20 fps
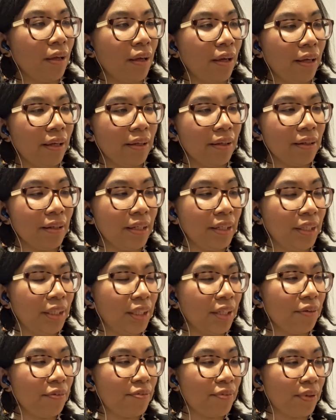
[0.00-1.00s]
English
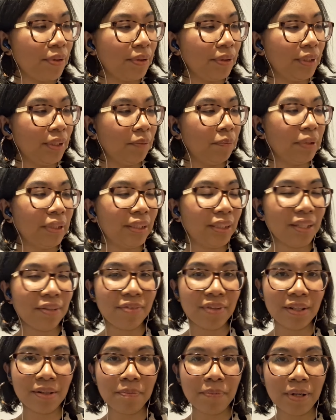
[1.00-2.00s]
for
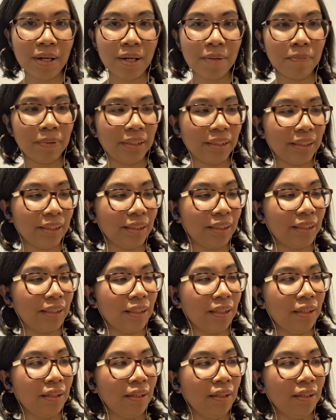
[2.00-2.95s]
Specific Purposes.